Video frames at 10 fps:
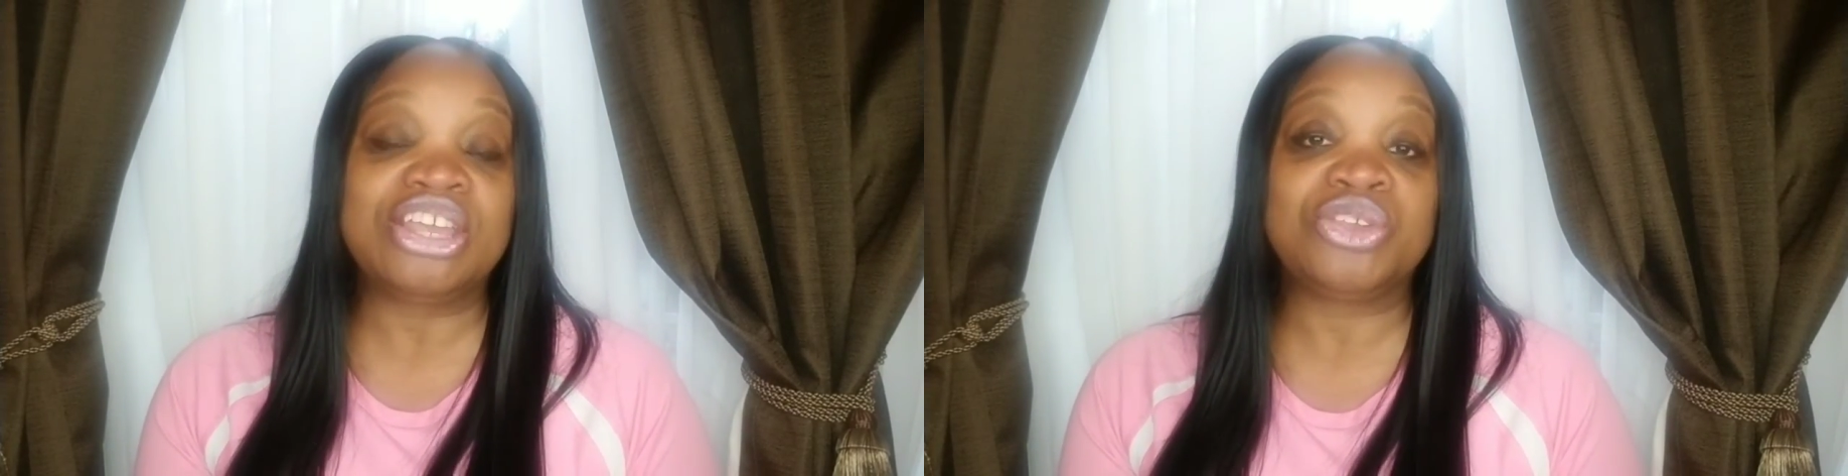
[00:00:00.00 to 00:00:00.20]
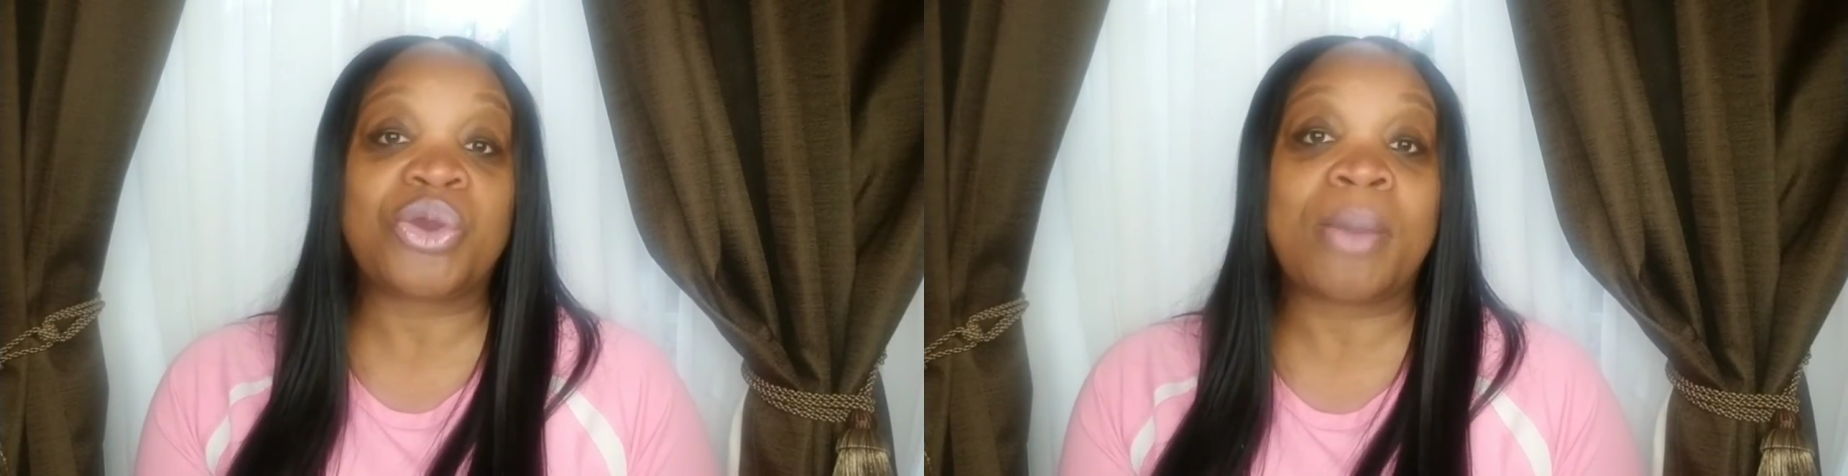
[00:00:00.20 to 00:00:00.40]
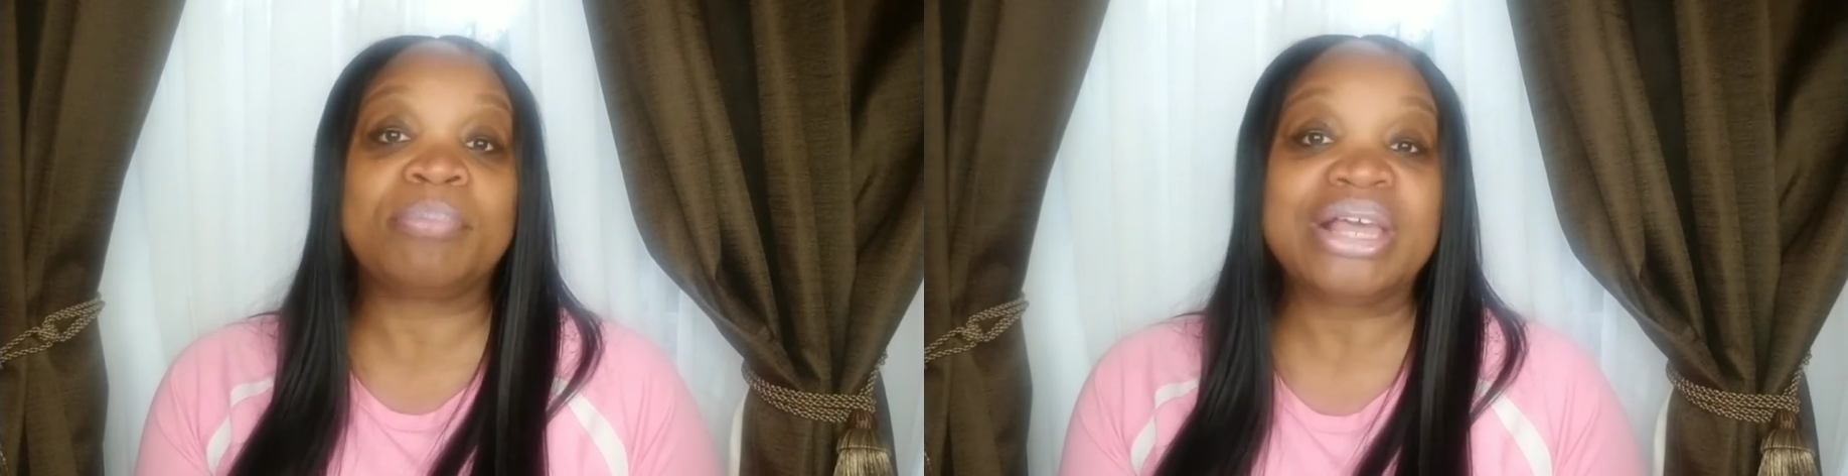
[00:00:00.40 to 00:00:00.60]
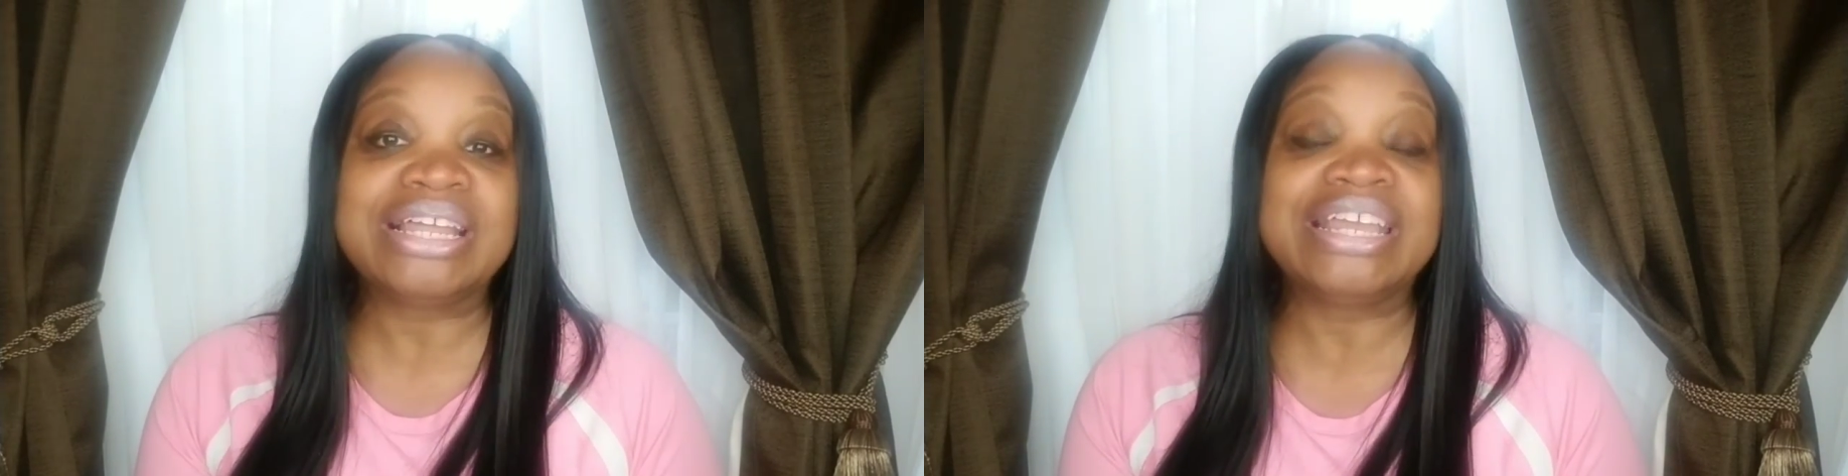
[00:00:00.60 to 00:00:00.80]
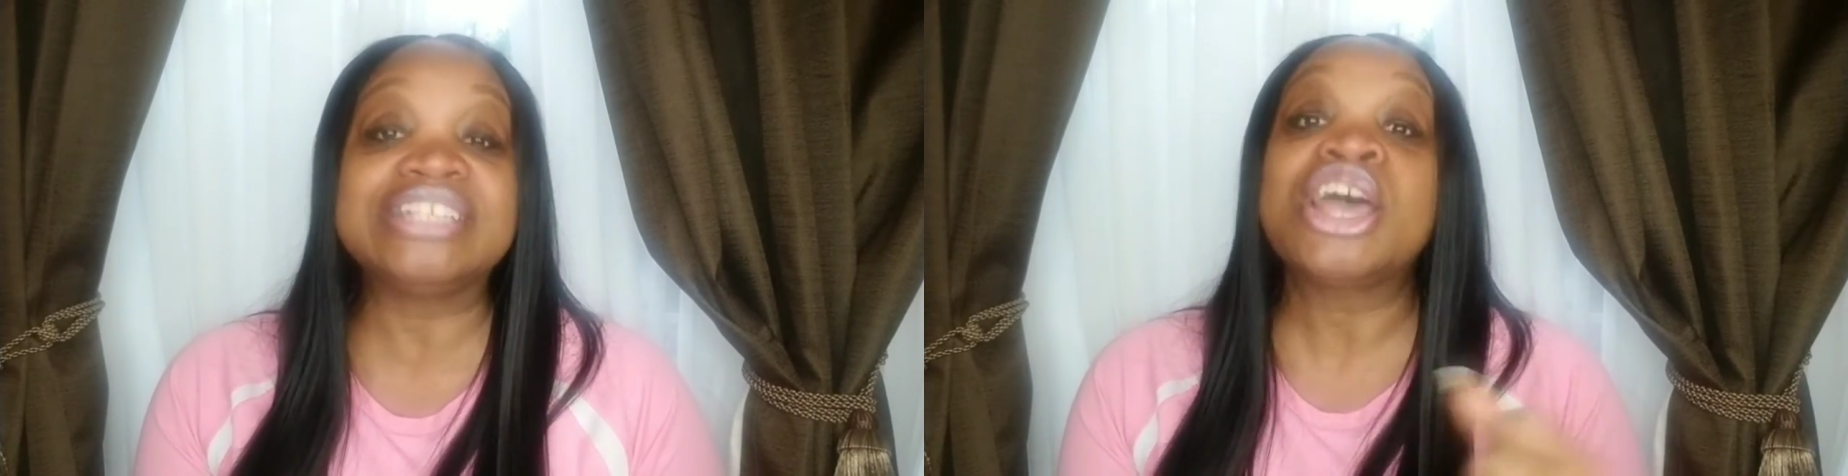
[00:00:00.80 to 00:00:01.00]
in your
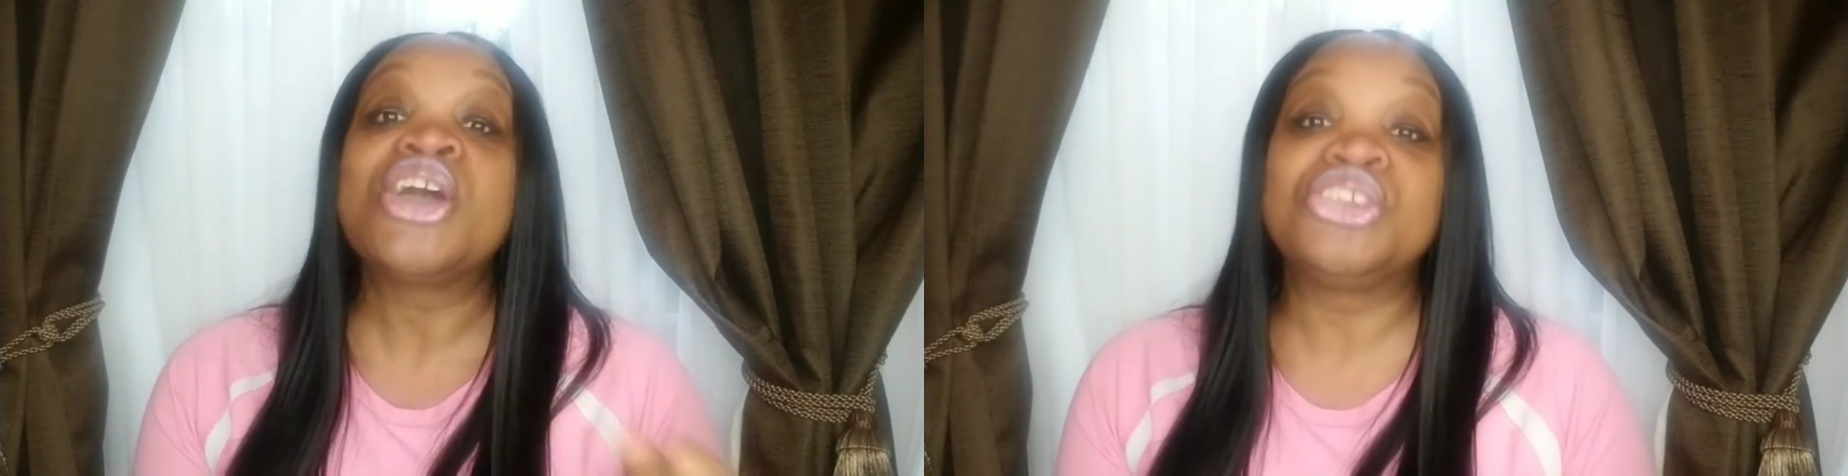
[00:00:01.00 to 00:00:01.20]
abilities.